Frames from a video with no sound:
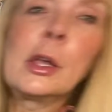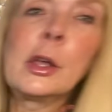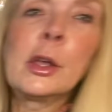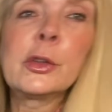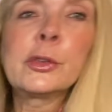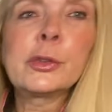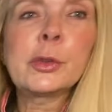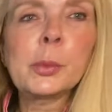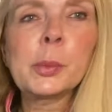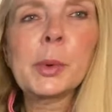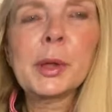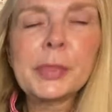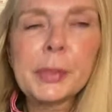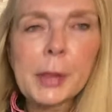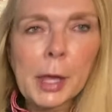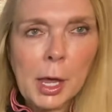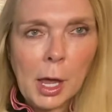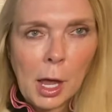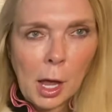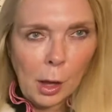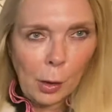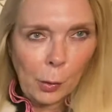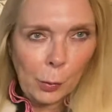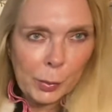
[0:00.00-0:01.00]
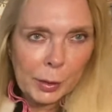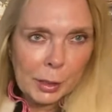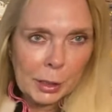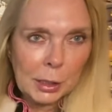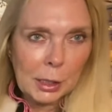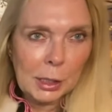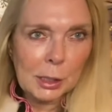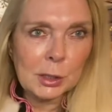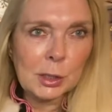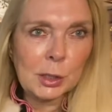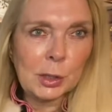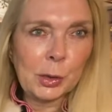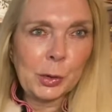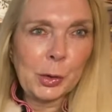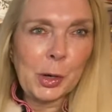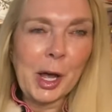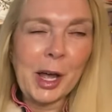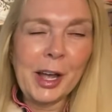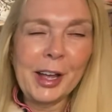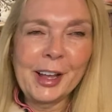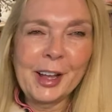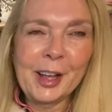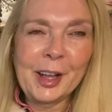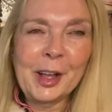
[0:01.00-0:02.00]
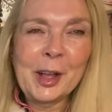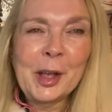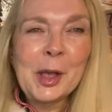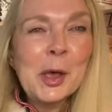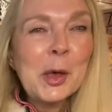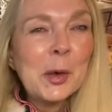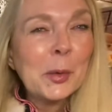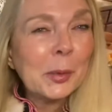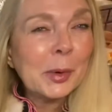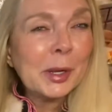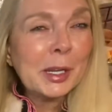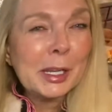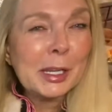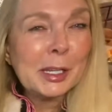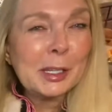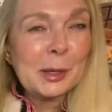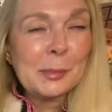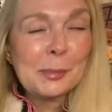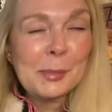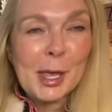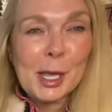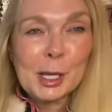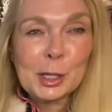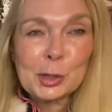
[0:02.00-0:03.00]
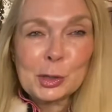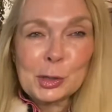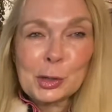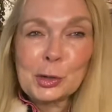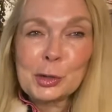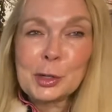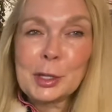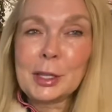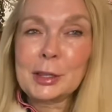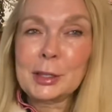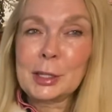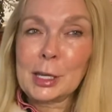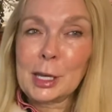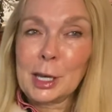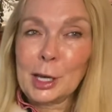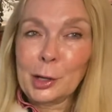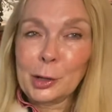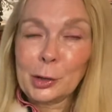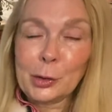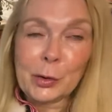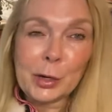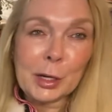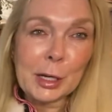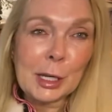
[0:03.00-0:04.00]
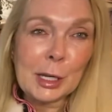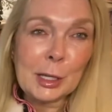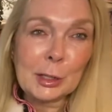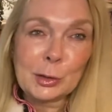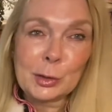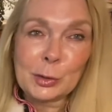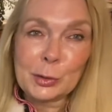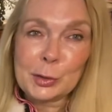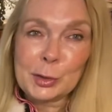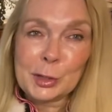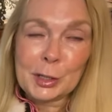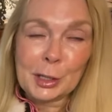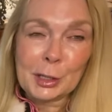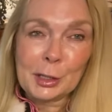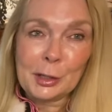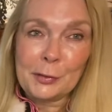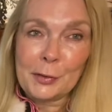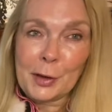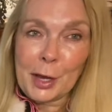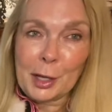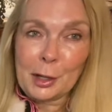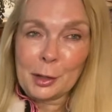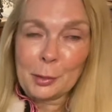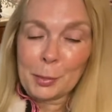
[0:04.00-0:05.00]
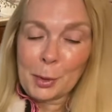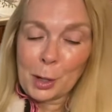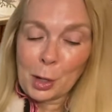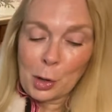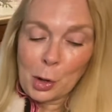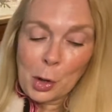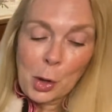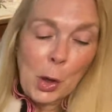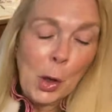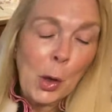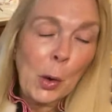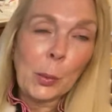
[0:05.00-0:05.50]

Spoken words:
So what the hell, we need to make sure that the ingredients are still available.